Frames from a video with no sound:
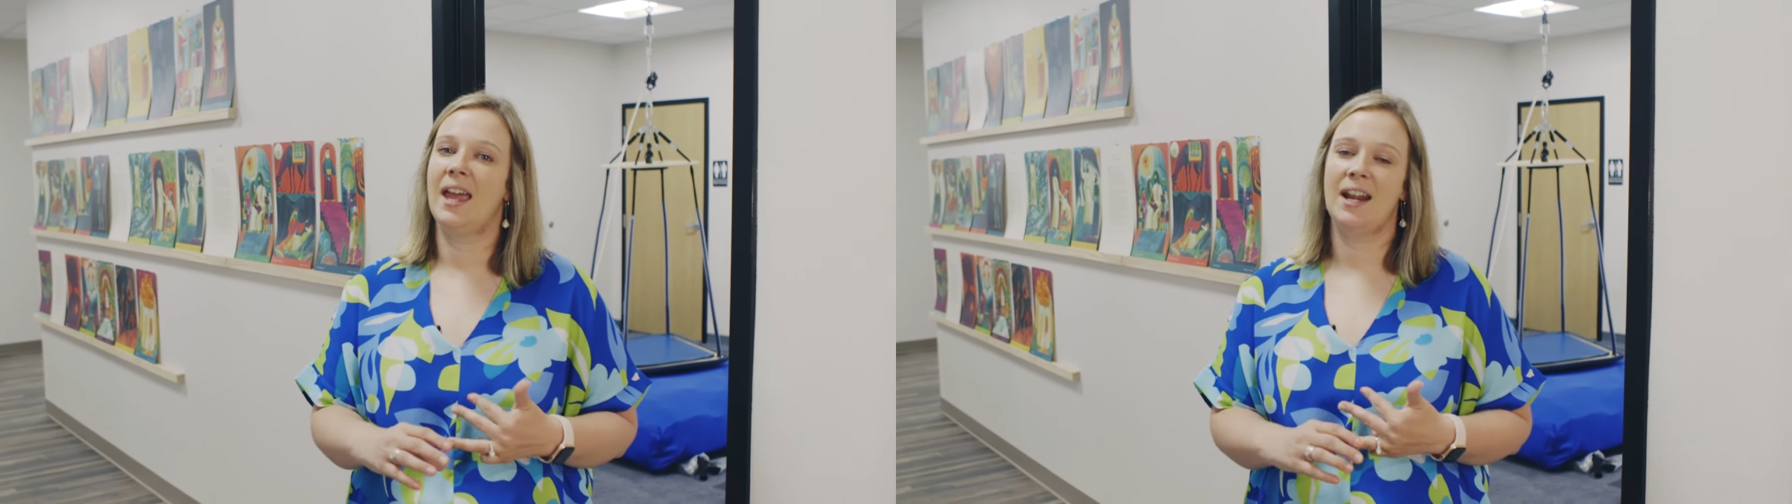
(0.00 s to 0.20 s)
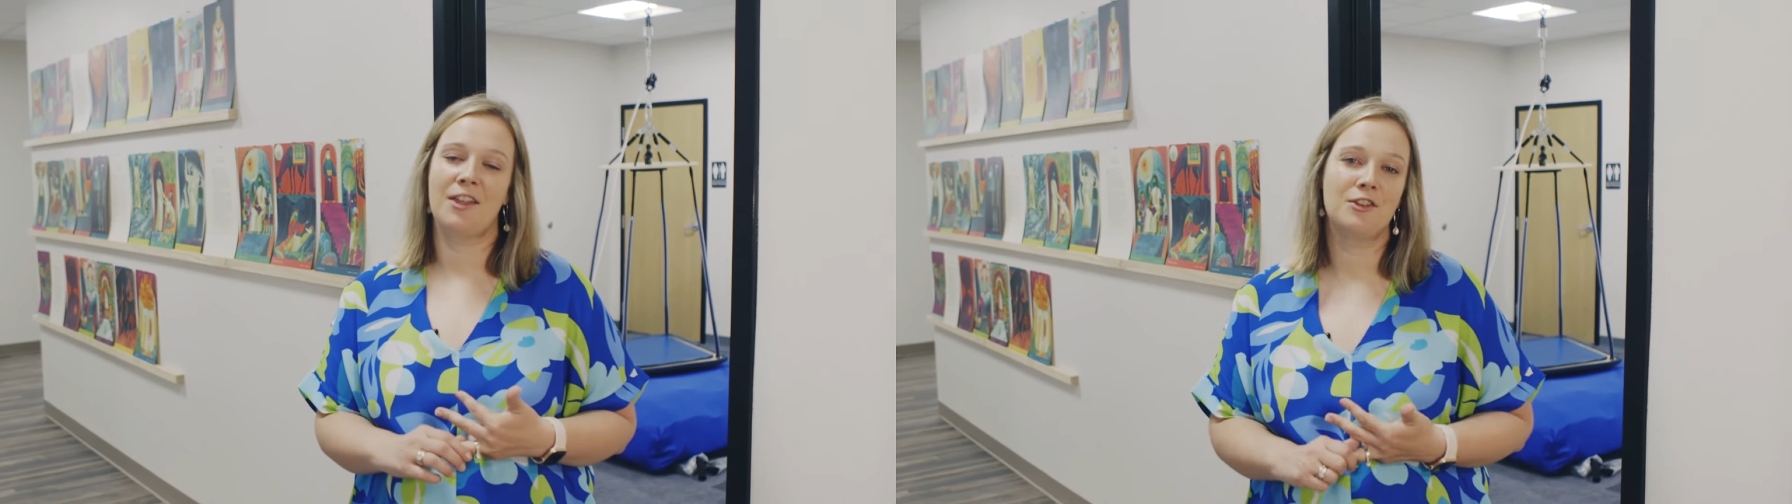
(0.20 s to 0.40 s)

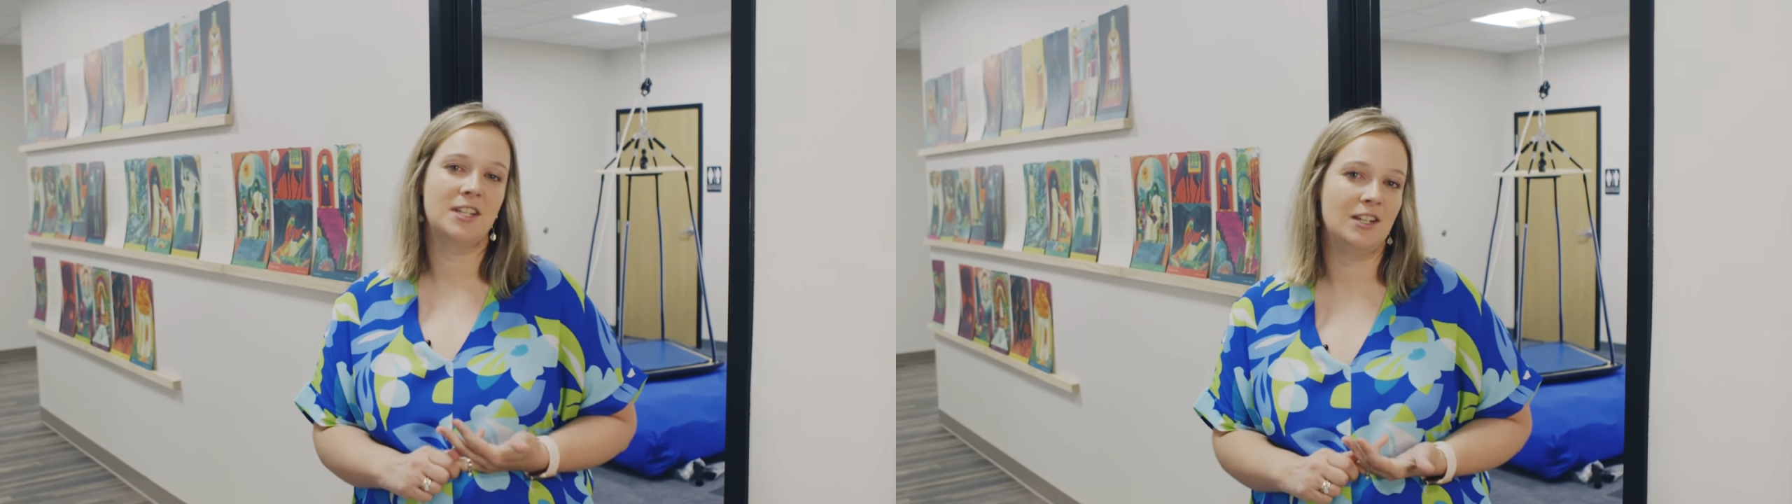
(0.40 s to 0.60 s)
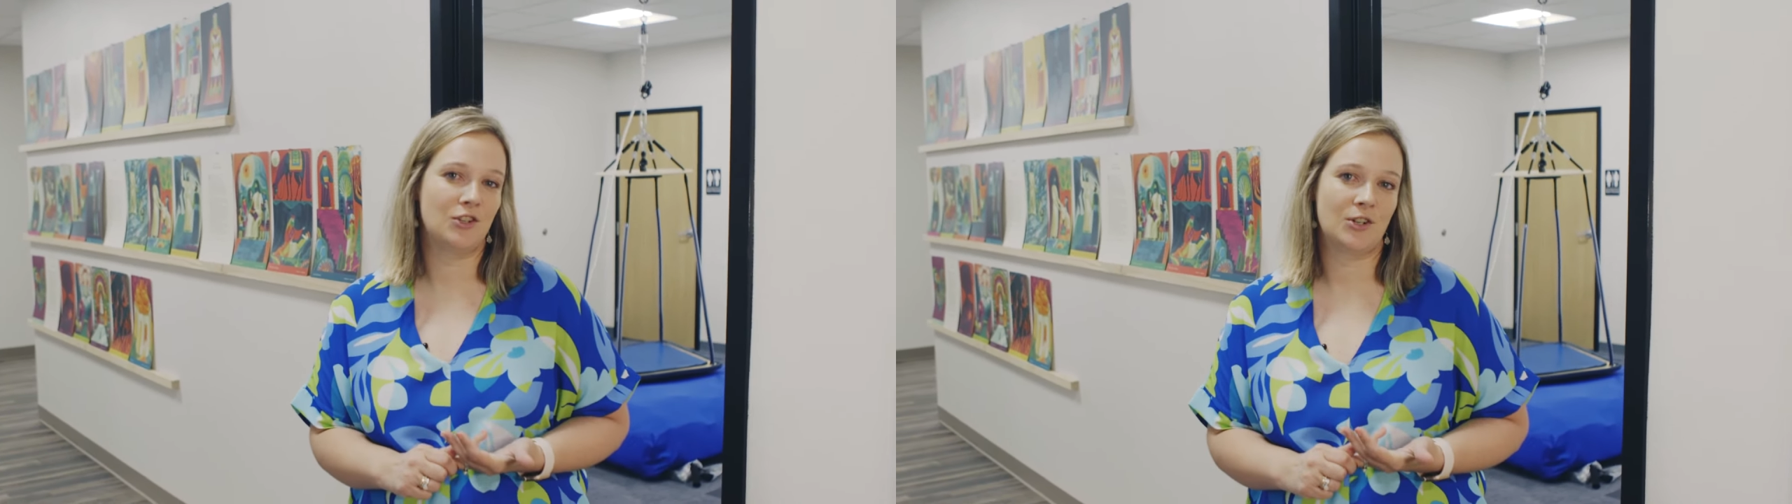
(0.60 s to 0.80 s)
and other
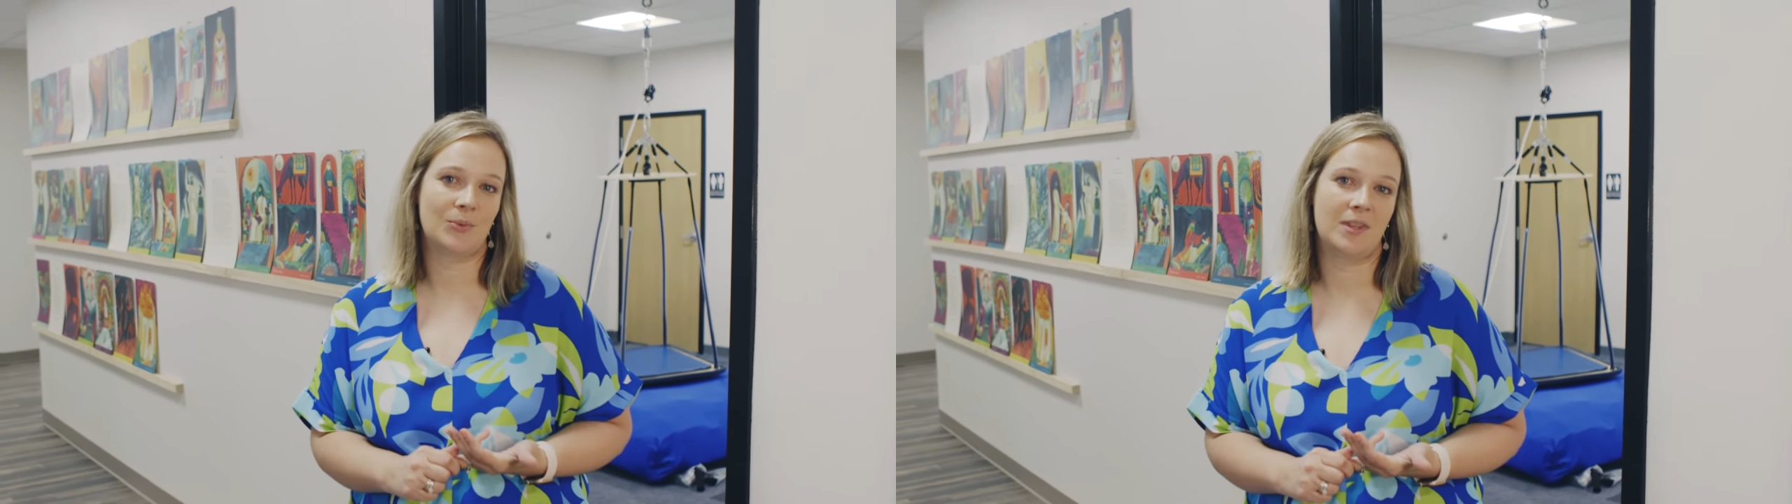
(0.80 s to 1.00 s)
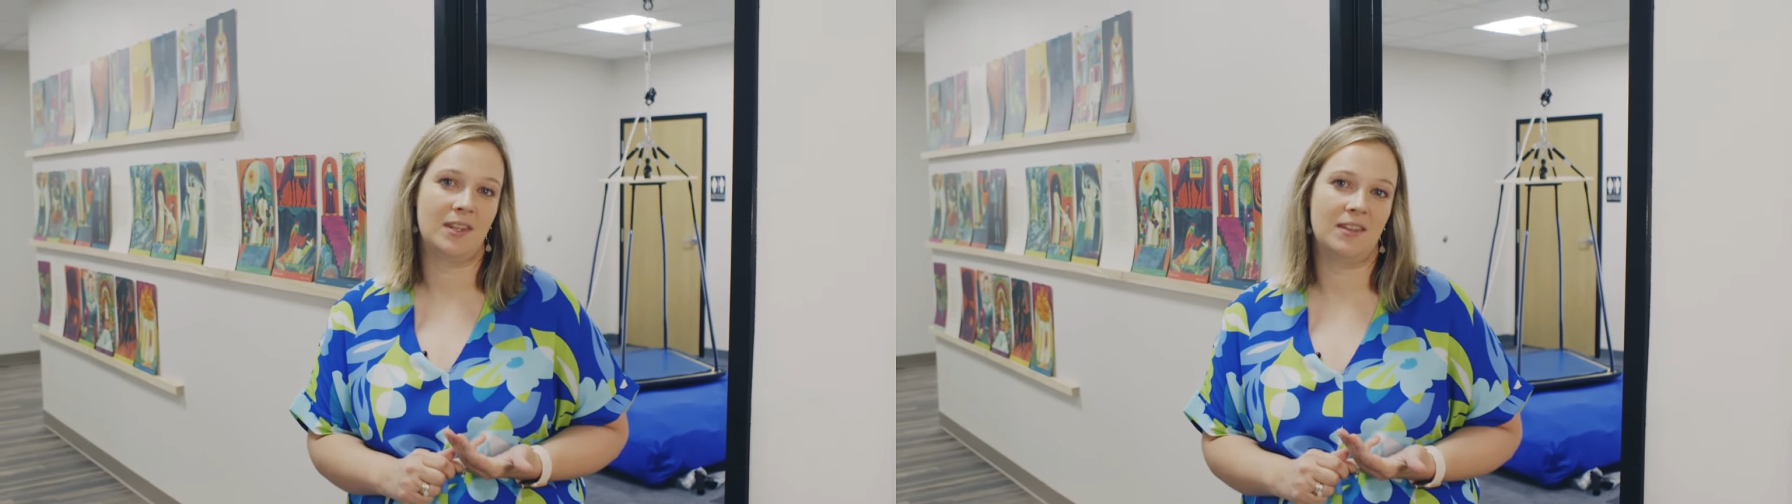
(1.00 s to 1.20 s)

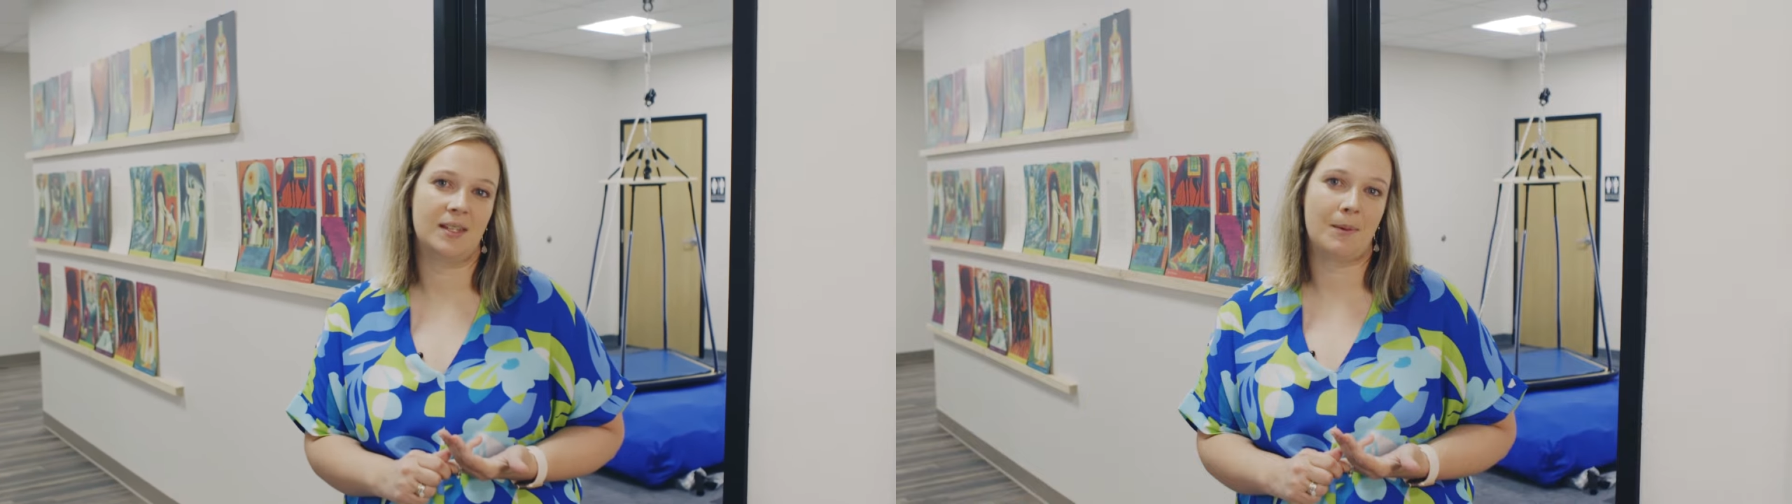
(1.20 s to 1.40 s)
teachers within the